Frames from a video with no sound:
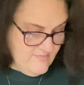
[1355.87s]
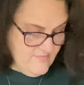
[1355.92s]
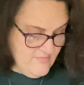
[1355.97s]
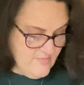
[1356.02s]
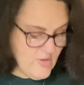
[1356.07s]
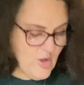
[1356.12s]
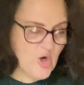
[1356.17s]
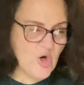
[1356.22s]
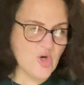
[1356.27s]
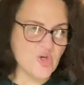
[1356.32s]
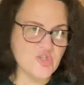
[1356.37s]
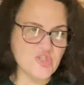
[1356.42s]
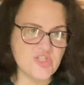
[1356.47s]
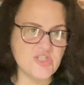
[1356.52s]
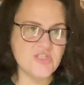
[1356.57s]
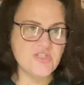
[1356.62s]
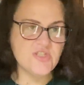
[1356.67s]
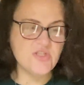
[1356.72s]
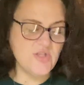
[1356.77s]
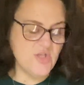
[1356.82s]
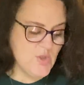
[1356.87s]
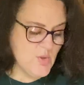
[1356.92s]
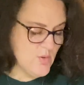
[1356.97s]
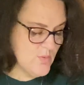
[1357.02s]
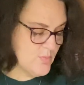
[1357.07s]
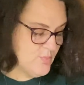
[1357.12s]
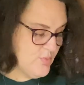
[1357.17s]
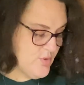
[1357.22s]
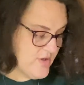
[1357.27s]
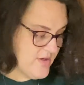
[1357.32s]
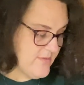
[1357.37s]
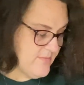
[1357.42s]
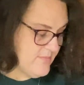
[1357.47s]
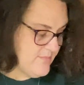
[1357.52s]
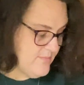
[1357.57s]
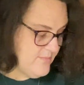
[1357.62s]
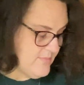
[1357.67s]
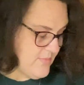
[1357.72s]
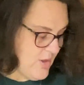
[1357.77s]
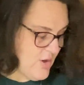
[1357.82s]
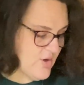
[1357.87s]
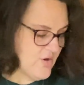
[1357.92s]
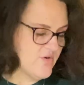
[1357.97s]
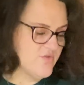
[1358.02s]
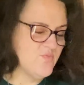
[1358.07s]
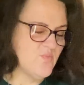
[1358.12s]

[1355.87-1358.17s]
largish, 2 are pretty large,